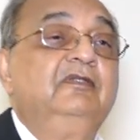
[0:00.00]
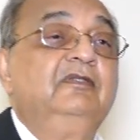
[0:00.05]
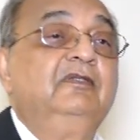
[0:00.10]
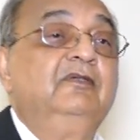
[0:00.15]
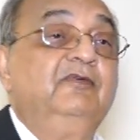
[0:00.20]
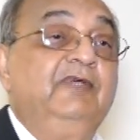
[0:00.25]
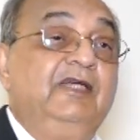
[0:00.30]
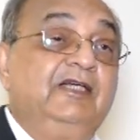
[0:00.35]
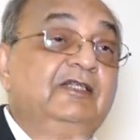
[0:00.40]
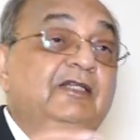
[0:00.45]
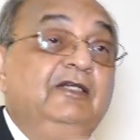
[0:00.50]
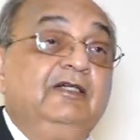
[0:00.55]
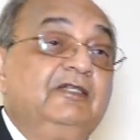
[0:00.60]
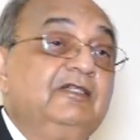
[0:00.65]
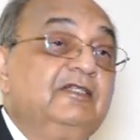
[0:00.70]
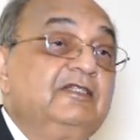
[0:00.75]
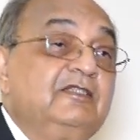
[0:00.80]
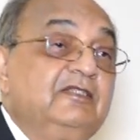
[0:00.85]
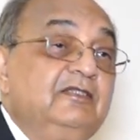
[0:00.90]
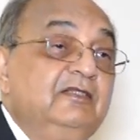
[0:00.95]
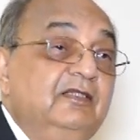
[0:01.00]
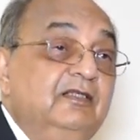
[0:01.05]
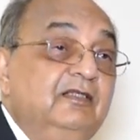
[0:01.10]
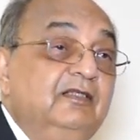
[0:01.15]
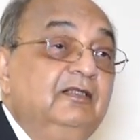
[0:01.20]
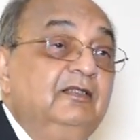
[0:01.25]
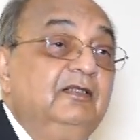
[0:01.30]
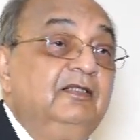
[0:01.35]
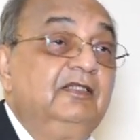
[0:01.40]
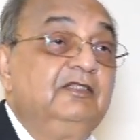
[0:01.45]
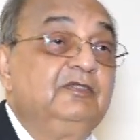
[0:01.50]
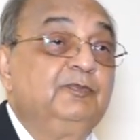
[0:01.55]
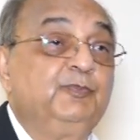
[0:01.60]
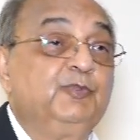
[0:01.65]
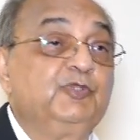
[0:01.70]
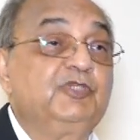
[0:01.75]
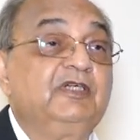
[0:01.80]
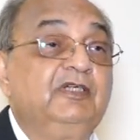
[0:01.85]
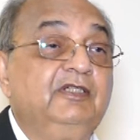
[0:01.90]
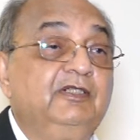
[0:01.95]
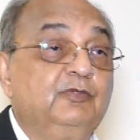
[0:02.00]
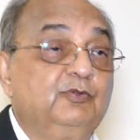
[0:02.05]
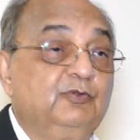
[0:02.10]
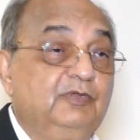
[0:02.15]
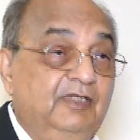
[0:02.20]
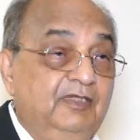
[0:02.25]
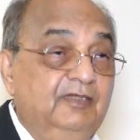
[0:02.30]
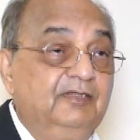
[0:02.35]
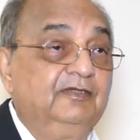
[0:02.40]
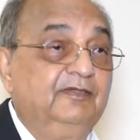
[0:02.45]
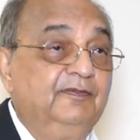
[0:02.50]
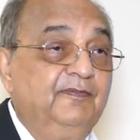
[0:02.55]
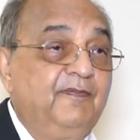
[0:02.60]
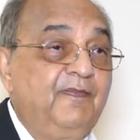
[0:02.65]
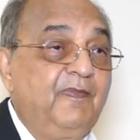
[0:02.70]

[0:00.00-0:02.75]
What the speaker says: ventilator is pushing into the lung.